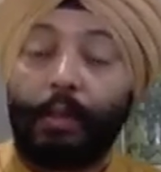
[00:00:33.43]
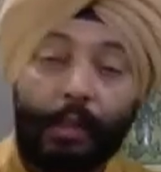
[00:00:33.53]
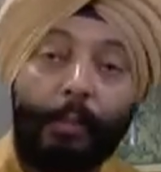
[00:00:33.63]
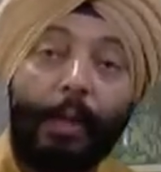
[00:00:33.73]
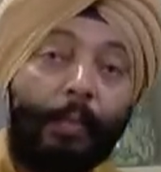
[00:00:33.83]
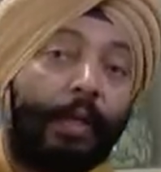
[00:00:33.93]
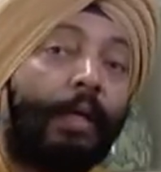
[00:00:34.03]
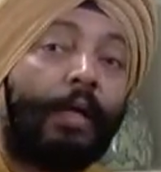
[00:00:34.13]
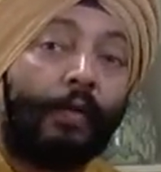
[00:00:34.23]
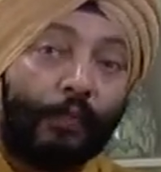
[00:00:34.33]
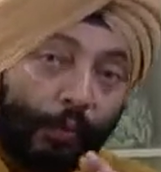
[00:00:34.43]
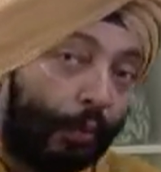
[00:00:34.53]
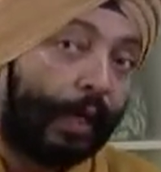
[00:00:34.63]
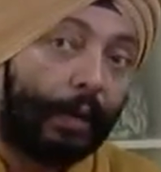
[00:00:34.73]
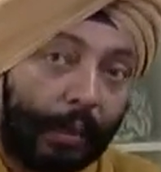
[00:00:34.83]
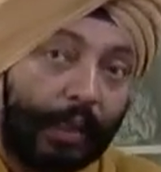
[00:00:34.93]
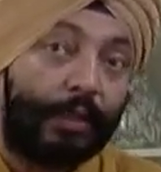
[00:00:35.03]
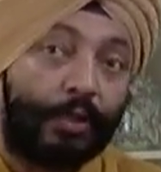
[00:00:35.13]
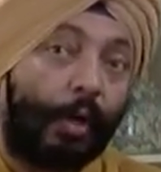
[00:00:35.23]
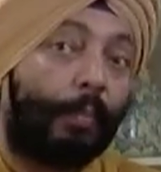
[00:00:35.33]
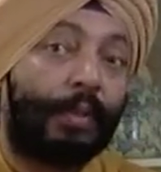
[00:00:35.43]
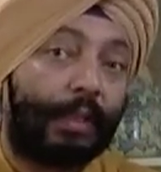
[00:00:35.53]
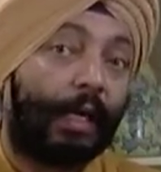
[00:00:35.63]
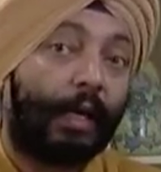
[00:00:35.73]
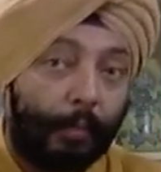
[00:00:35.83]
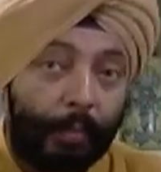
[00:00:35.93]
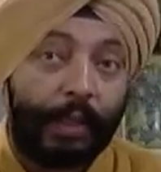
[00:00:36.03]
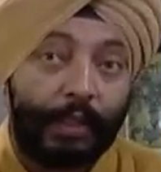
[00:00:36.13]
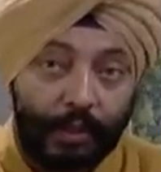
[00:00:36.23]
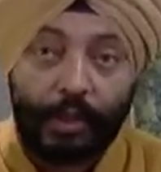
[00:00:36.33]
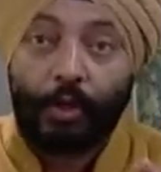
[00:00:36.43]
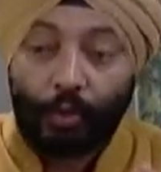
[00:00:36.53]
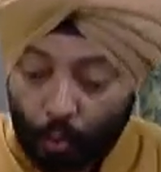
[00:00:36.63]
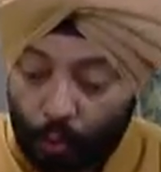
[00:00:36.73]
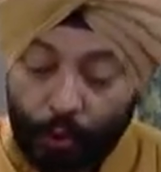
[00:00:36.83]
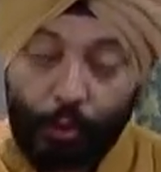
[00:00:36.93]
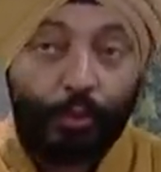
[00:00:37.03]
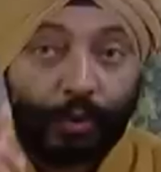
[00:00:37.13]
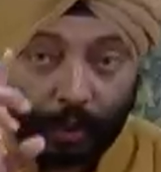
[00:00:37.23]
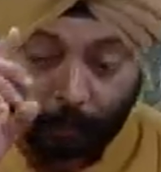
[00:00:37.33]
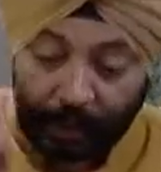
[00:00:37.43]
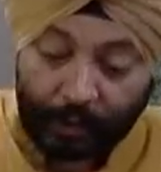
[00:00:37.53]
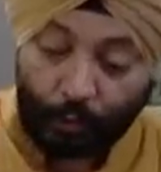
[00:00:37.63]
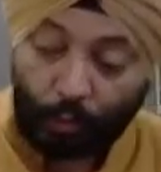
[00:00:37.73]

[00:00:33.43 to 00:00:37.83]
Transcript: Remember, if you're cooking mutton chop masala, please don't use a pressure